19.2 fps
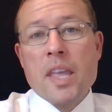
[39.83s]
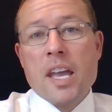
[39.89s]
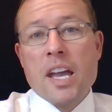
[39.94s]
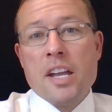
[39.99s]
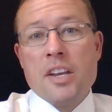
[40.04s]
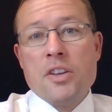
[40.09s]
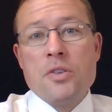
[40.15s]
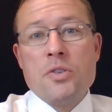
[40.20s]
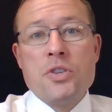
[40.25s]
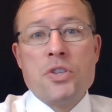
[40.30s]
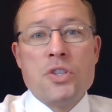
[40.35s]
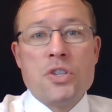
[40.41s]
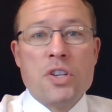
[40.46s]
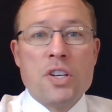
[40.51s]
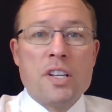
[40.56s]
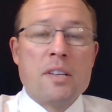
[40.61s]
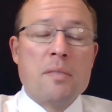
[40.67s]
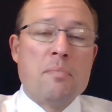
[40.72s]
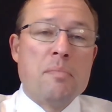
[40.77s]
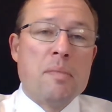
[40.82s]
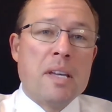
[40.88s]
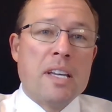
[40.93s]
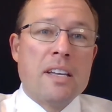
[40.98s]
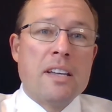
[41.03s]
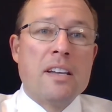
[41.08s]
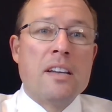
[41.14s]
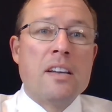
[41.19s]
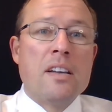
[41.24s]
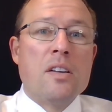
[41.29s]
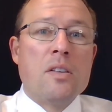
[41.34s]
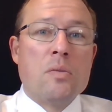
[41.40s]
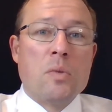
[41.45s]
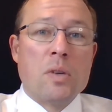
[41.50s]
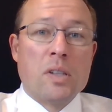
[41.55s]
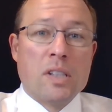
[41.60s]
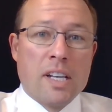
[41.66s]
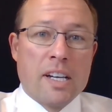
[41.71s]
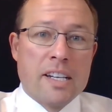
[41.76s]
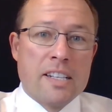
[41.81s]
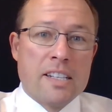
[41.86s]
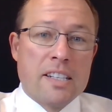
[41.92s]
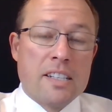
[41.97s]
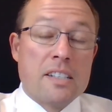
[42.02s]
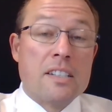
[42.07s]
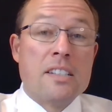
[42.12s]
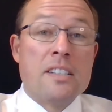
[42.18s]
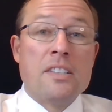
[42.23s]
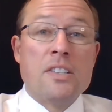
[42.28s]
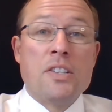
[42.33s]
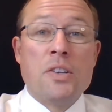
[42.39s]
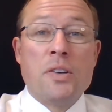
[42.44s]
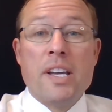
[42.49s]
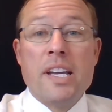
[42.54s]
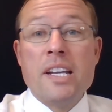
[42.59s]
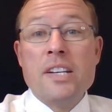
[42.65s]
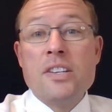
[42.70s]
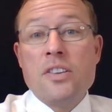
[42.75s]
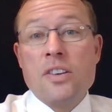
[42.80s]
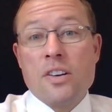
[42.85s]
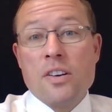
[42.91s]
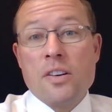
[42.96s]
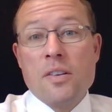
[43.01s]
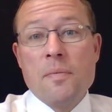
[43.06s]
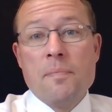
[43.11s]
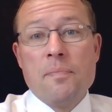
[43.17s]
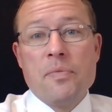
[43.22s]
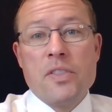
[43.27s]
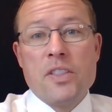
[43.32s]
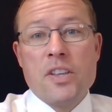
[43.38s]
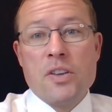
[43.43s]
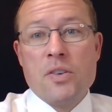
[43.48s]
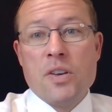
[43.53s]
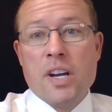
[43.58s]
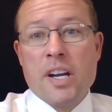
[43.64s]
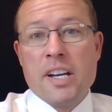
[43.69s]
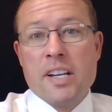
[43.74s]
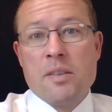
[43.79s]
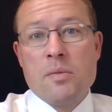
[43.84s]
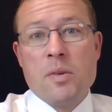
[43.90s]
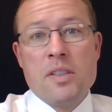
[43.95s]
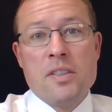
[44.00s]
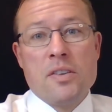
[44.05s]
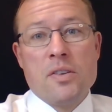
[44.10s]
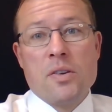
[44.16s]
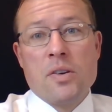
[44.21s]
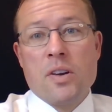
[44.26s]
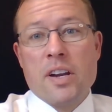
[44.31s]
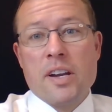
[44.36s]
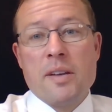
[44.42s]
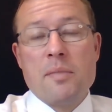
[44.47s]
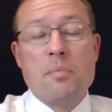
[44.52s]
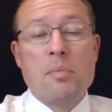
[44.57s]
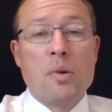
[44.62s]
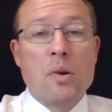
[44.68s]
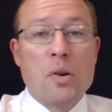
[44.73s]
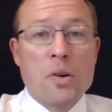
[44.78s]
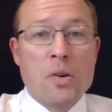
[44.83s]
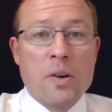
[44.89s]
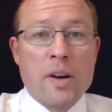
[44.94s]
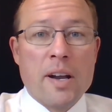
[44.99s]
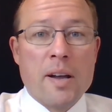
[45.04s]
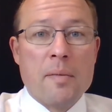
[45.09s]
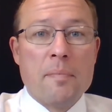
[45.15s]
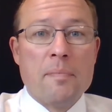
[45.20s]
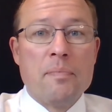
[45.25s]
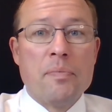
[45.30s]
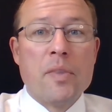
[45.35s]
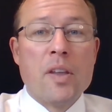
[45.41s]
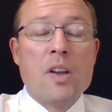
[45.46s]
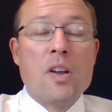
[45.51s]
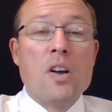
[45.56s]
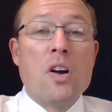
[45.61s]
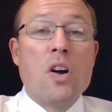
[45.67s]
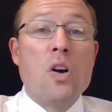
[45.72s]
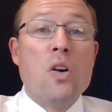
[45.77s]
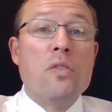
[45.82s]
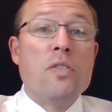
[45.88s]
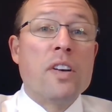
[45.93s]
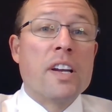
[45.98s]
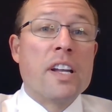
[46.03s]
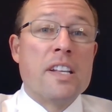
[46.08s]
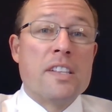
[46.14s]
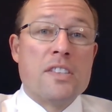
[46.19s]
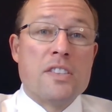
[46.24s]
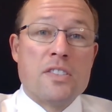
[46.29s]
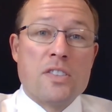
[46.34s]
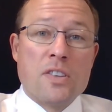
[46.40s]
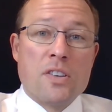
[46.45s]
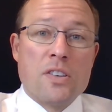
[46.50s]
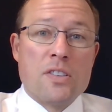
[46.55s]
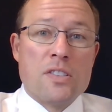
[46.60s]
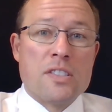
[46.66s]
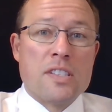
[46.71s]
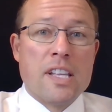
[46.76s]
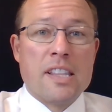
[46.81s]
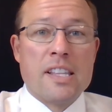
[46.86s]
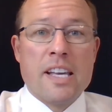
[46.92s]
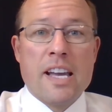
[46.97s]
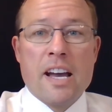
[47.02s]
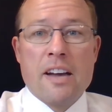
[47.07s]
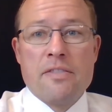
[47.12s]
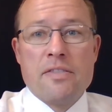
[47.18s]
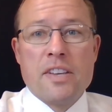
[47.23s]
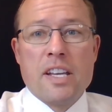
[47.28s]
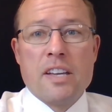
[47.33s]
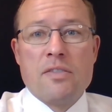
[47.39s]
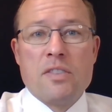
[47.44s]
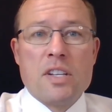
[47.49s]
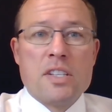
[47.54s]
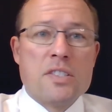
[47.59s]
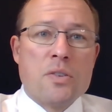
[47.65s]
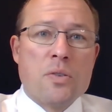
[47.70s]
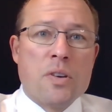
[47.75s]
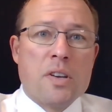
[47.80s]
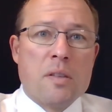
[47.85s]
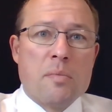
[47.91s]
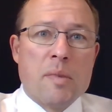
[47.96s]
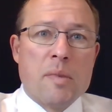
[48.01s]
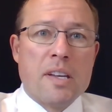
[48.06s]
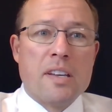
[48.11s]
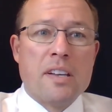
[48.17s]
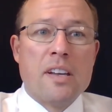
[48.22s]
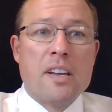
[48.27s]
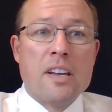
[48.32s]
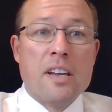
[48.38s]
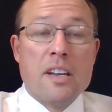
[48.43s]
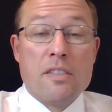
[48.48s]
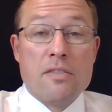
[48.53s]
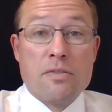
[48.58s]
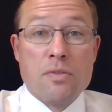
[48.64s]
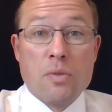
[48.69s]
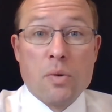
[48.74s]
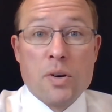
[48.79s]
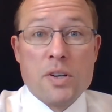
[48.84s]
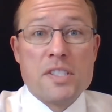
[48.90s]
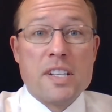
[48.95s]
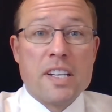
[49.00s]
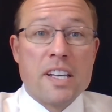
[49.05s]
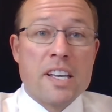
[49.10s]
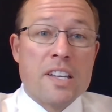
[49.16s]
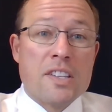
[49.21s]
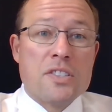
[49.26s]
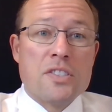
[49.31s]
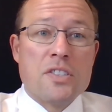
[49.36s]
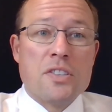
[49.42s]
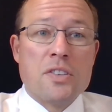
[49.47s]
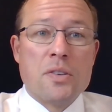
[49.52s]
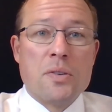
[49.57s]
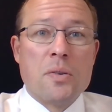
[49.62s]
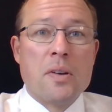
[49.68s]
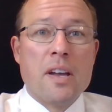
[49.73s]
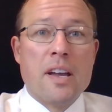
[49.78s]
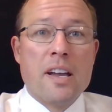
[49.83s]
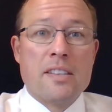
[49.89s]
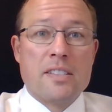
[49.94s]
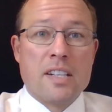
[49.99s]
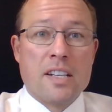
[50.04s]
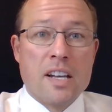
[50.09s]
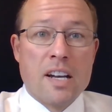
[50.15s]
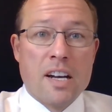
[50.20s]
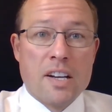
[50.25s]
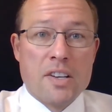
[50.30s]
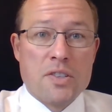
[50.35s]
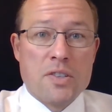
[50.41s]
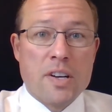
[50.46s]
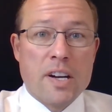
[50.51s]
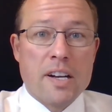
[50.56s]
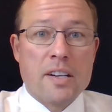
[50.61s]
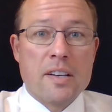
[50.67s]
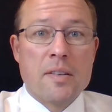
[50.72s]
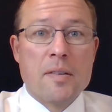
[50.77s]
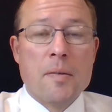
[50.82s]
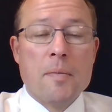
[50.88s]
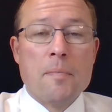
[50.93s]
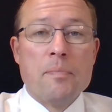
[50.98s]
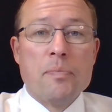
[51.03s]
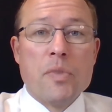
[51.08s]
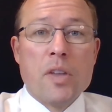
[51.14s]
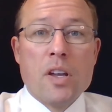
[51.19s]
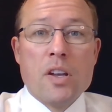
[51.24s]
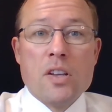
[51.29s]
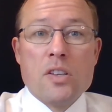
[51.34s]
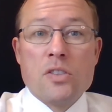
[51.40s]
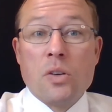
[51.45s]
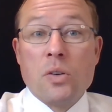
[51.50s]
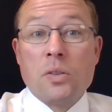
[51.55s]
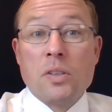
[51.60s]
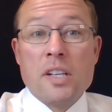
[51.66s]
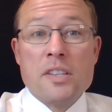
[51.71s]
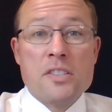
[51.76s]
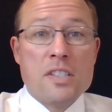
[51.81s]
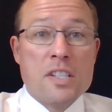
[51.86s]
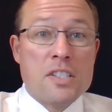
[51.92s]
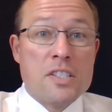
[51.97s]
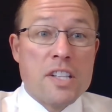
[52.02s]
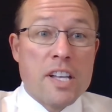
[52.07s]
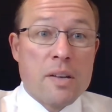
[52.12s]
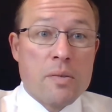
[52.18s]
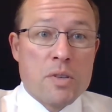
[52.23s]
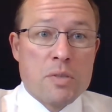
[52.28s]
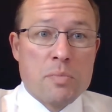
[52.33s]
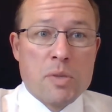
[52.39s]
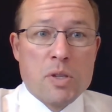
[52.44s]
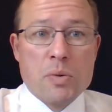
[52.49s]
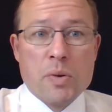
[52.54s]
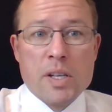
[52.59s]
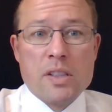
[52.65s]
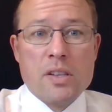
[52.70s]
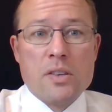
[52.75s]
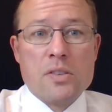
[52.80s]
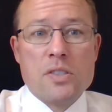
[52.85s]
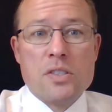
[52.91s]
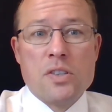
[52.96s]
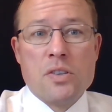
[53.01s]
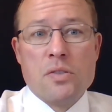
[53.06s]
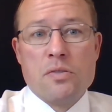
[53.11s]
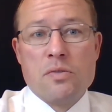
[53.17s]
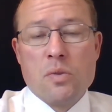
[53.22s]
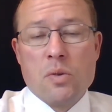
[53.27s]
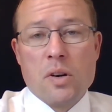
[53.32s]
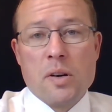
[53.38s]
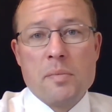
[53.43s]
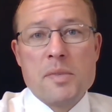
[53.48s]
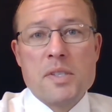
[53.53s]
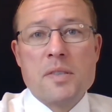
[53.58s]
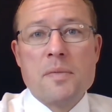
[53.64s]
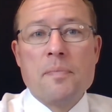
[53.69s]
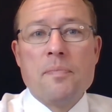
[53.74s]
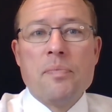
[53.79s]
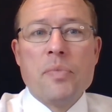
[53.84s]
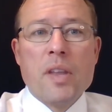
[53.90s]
and you shouldn't be reluctant to enter the United with Ukraine program over concerns that the affidavit is going to be enforced against you as a contract. So let's distinguish between those two forms.